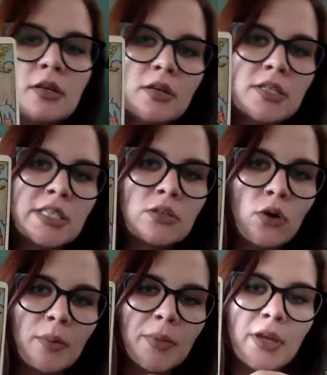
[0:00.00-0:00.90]

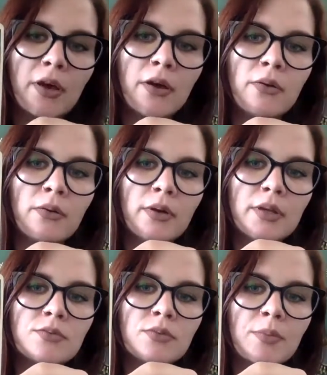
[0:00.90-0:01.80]
Scorpio
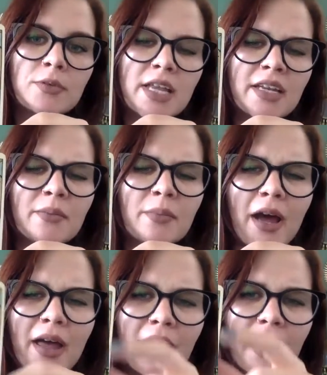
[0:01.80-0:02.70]
is represented
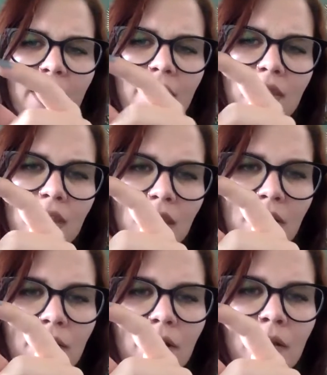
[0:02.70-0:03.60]
by the
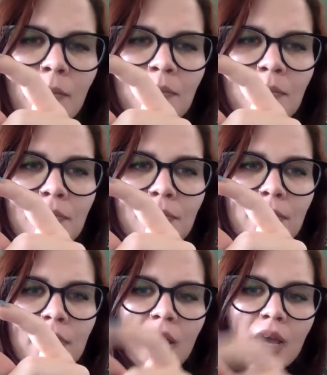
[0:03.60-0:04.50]
eagle,
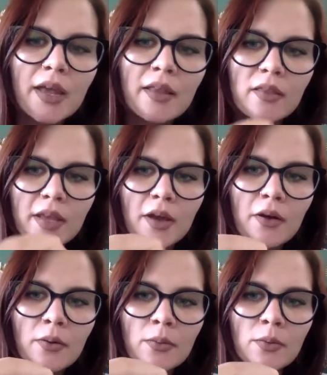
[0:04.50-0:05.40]
and
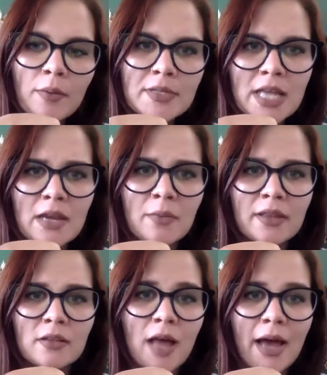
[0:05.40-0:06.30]
Leo represented by
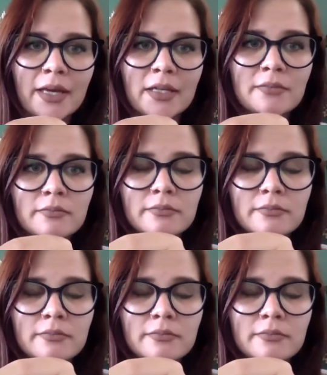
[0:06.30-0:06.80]
the lion.